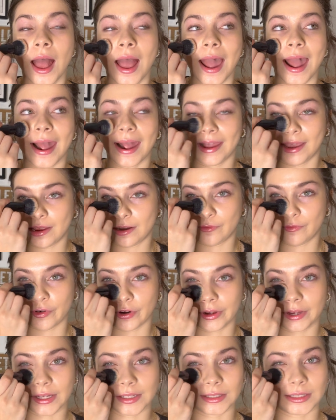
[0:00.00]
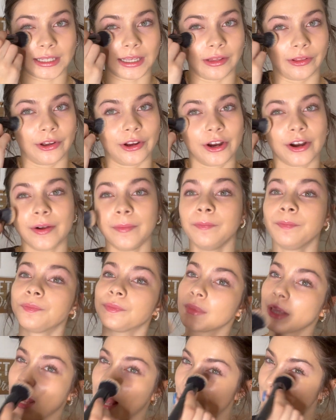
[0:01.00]
And for concealer,
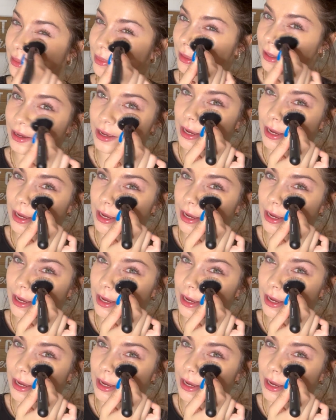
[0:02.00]
I think